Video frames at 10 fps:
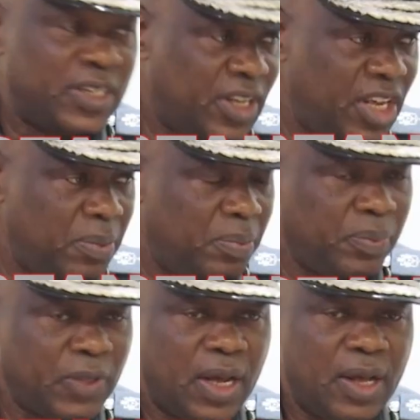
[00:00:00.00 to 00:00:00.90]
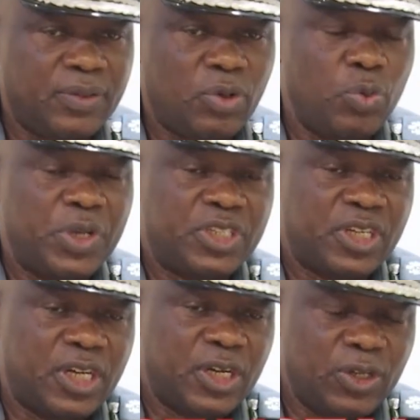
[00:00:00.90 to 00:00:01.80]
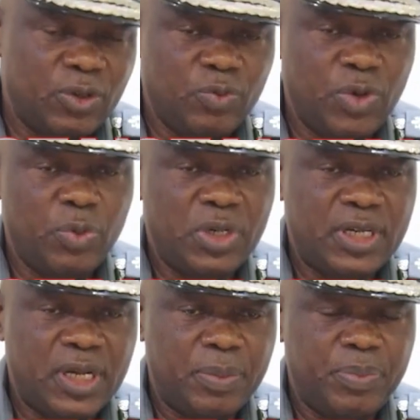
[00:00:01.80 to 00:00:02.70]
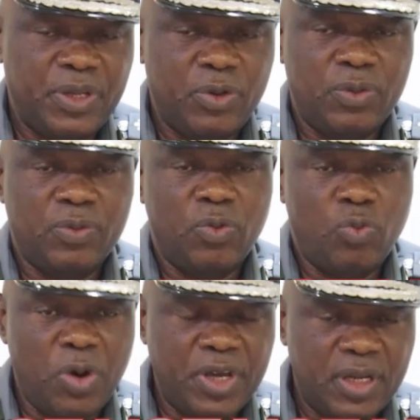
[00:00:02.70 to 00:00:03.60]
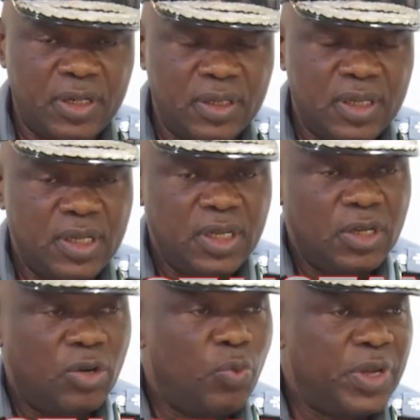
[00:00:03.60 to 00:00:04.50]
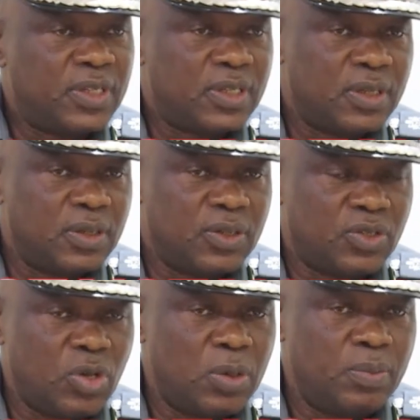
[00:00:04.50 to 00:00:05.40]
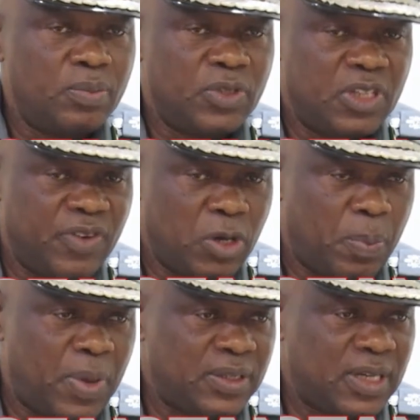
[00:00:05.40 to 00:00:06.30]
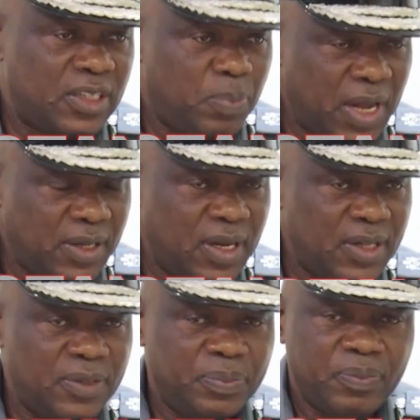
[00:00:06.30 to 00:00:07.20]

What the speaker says: scheme through which we would be working with some developers as partners.